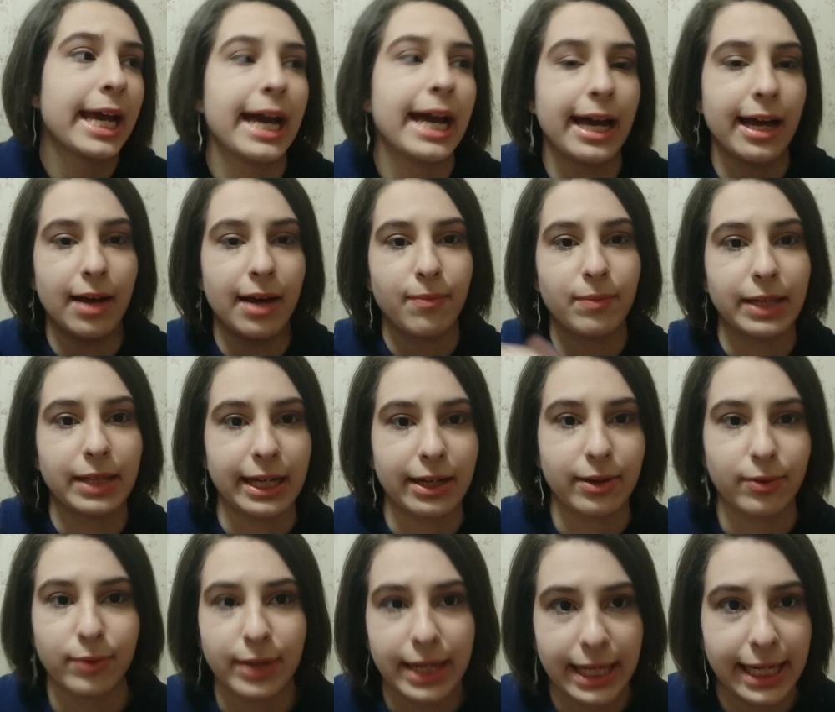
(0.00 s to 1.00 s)
I'm
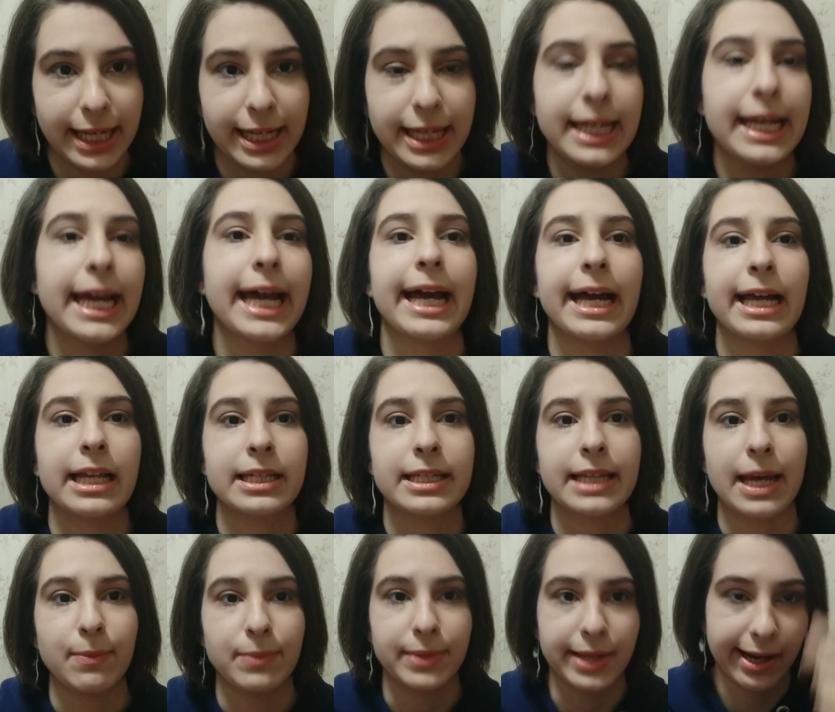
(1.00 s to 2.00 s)
like ready,
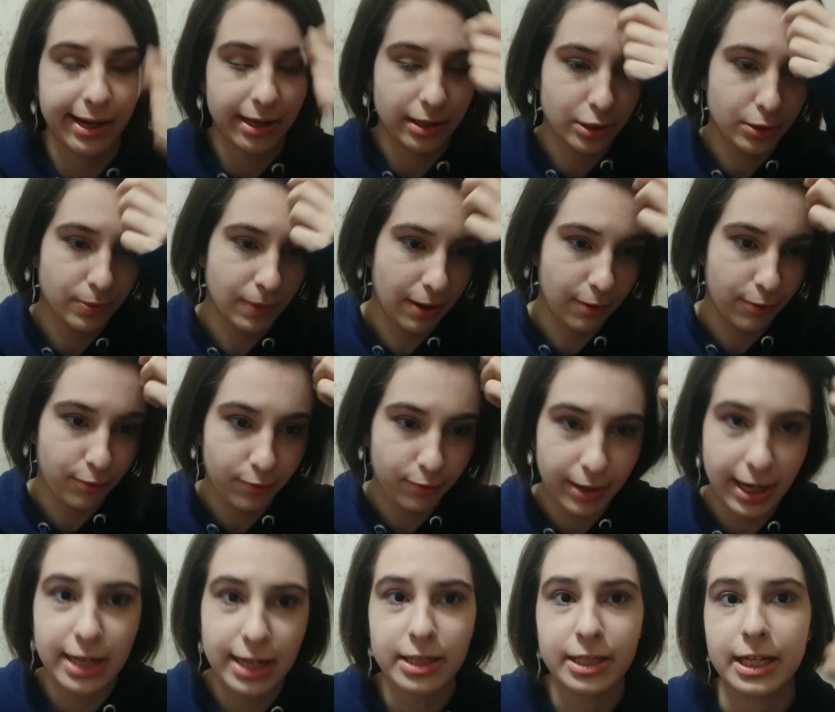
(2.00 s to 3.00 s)
and I'm talking to my
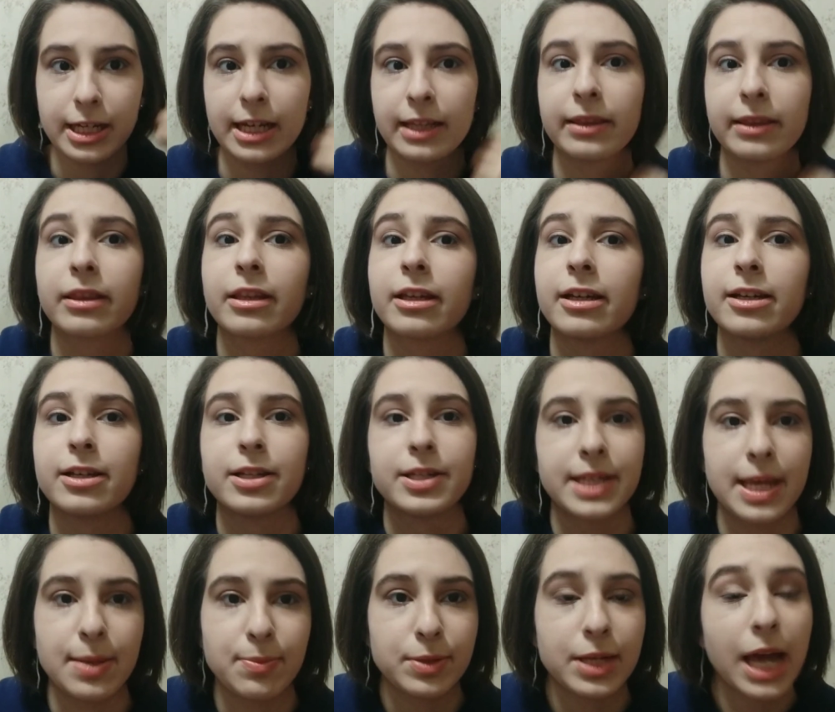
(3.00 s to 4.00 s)
friend at the
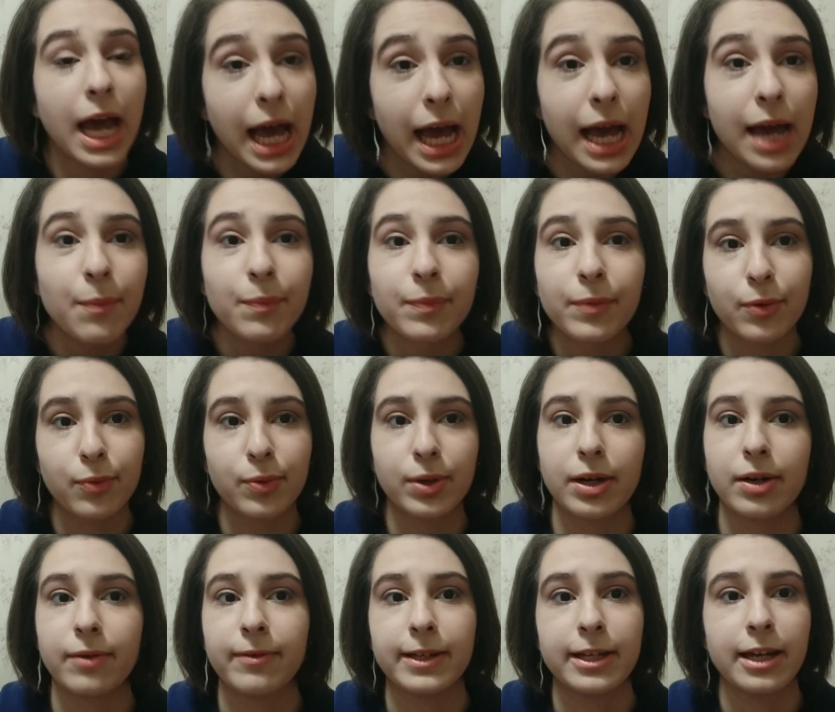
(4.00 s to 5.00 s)
same time.
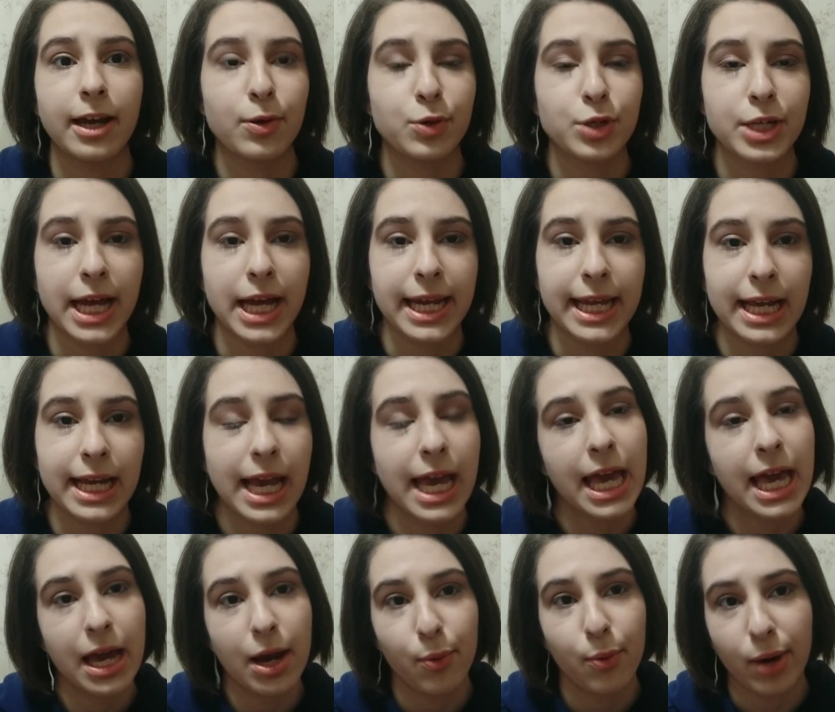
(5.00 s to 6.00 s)
We're video chatting.
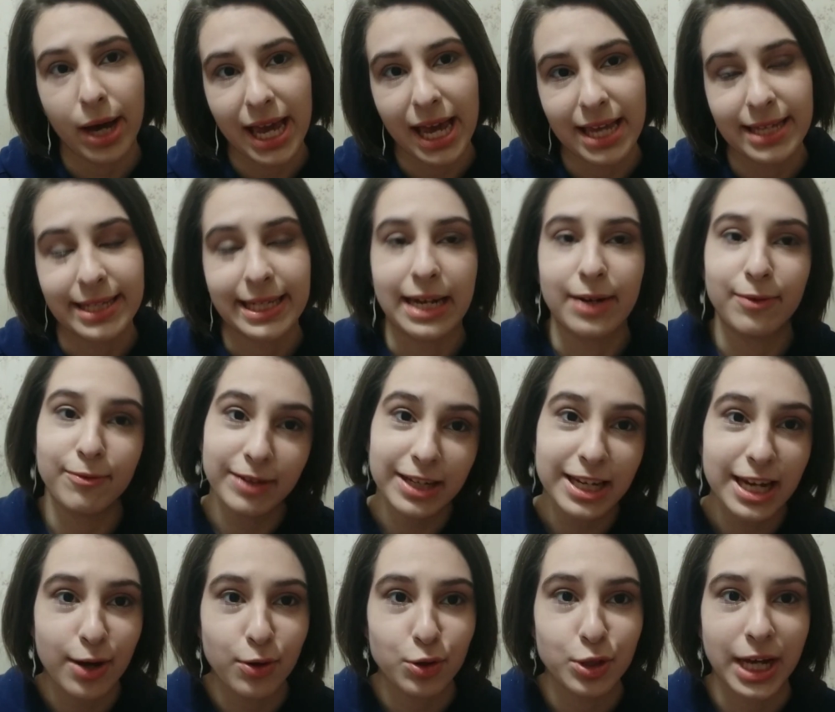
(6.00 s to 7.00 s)
Why I said
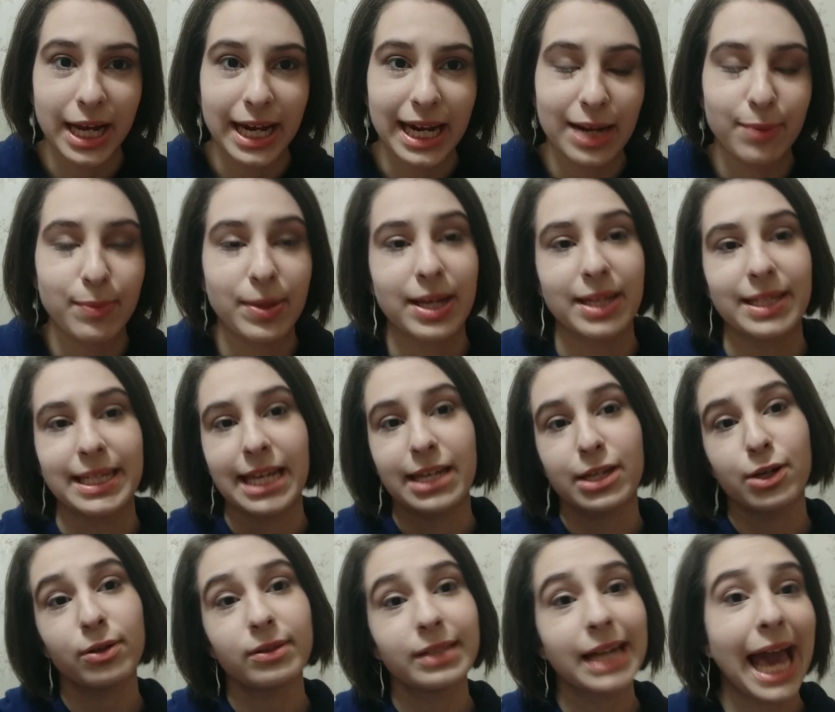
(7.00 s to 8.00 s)
video chatting, because I
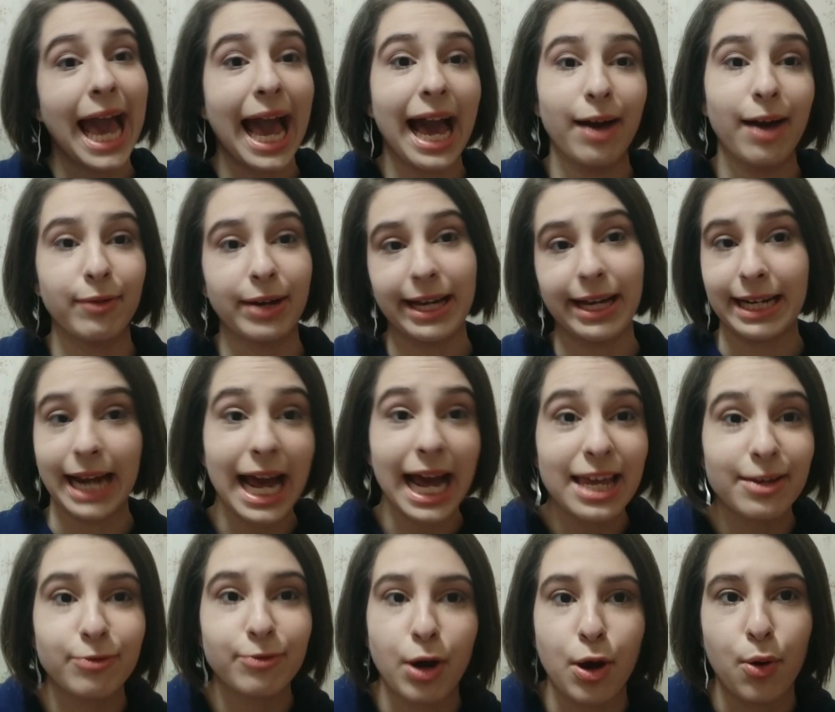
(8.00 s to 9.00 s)
don't have an
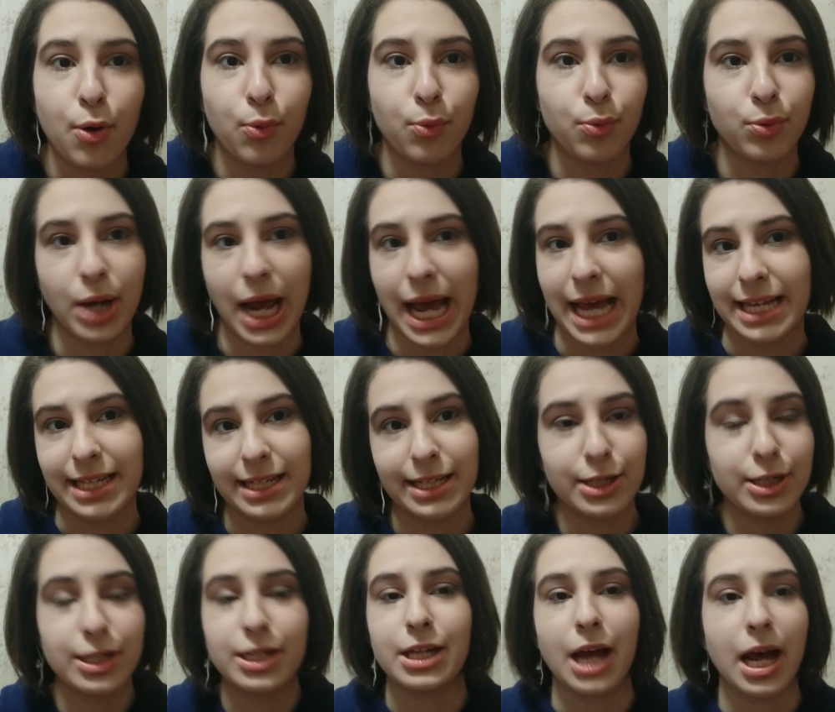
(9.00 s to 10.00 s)
iPhone, I
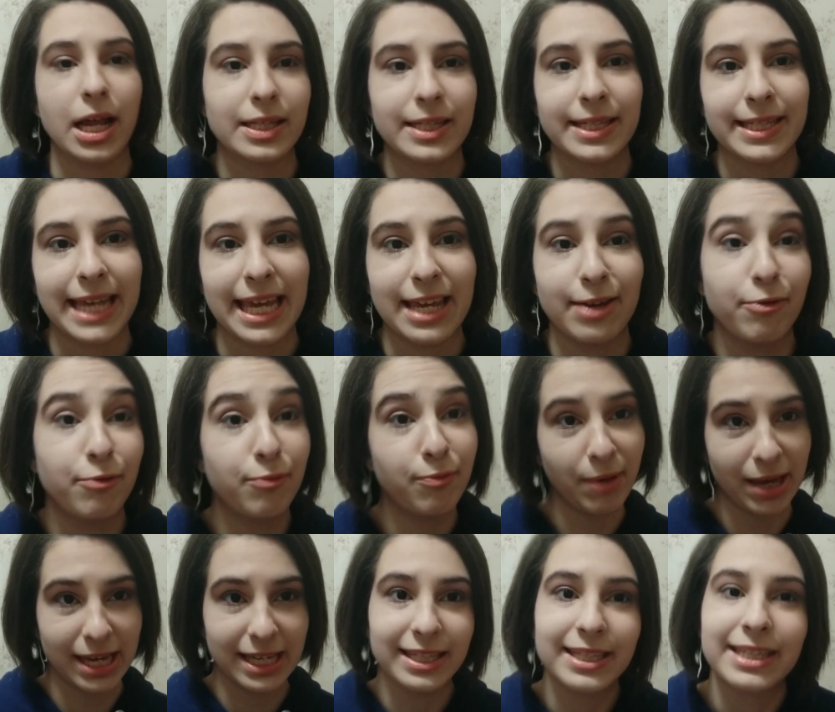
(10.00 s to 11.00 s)
could not say
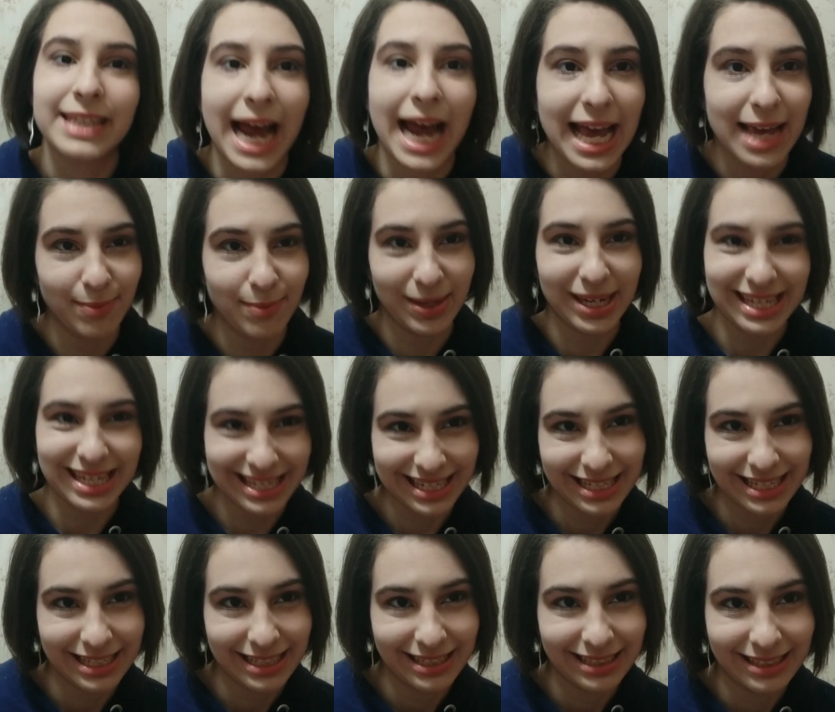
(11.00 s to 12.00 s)
FaceTiming.
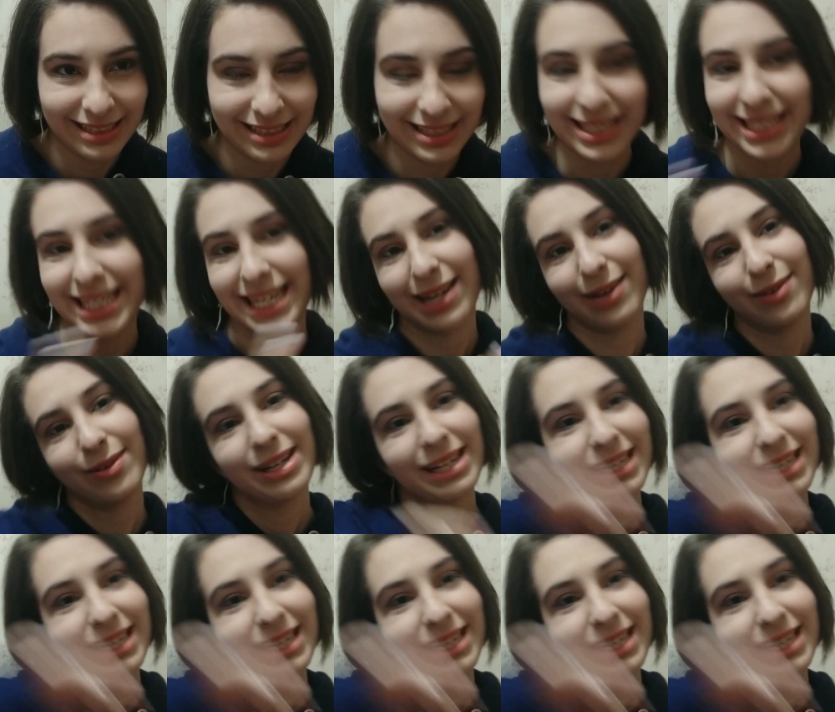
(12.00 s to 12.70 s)
So,